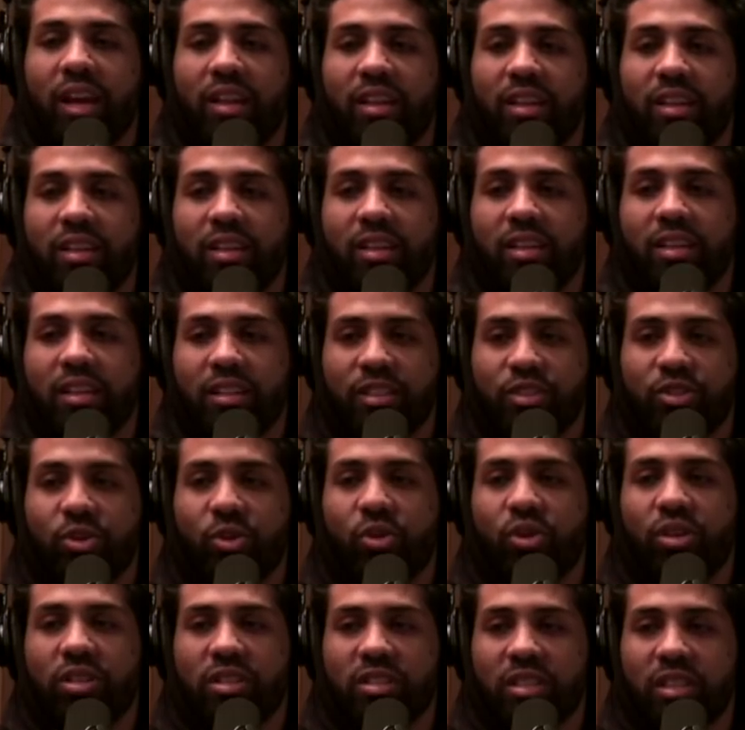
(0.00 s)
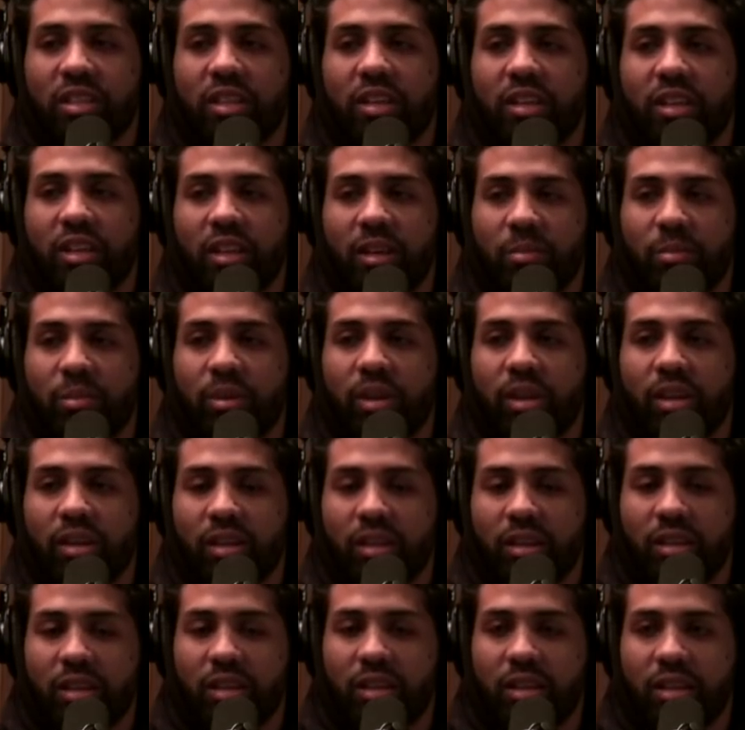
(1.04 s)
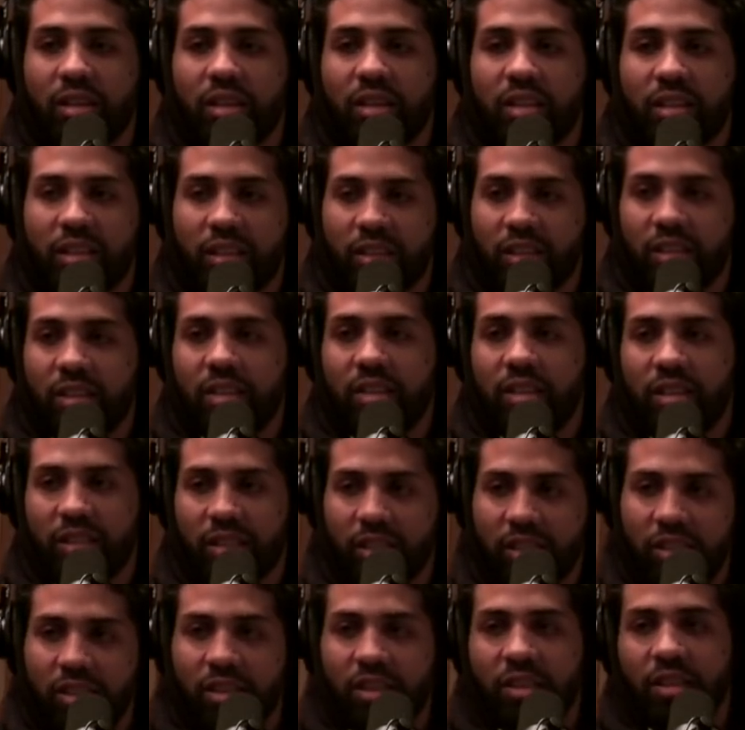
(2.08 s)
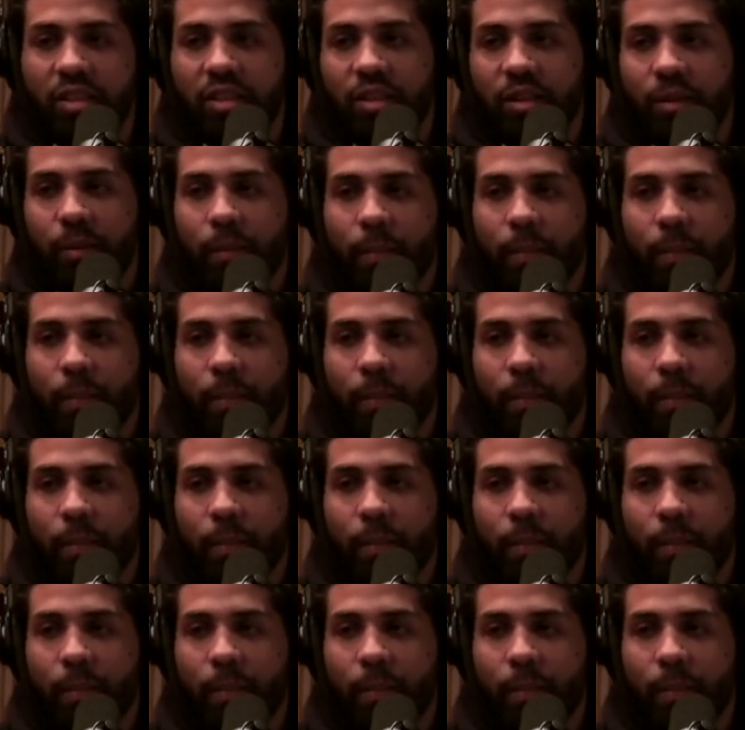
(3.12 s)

So he has in athletic e equals. N B A. I, I don't.